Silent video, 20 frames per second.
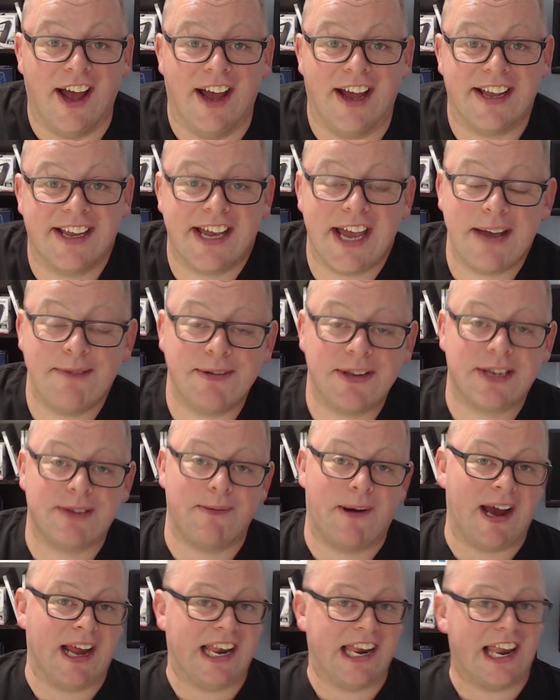came into
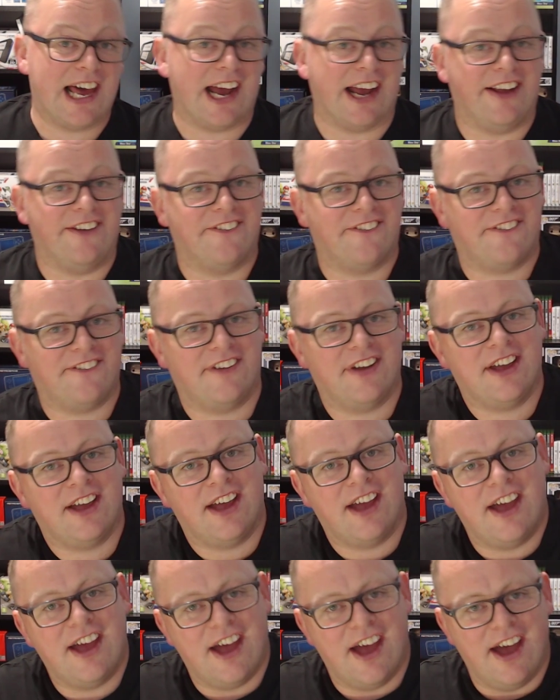my life
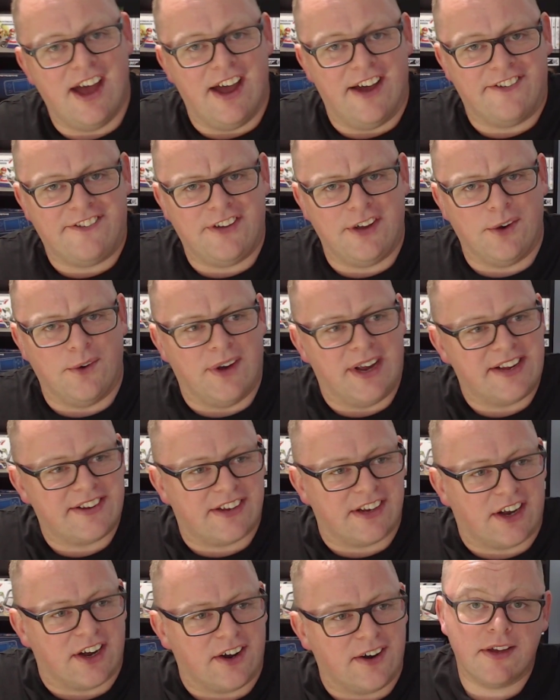a few weeks
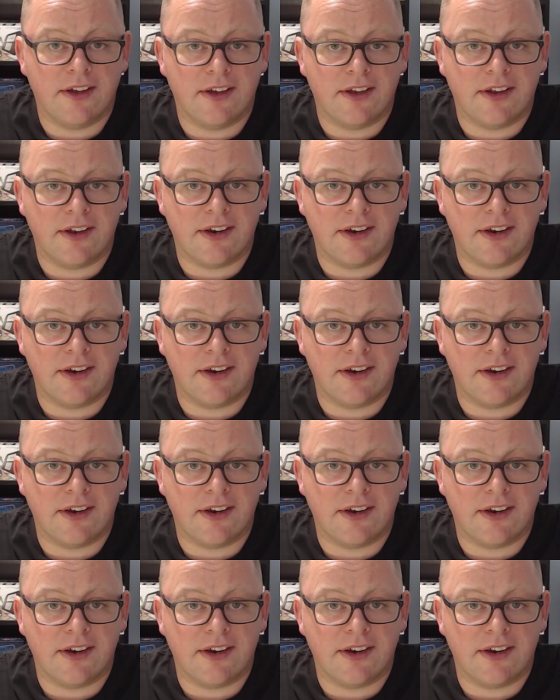ago.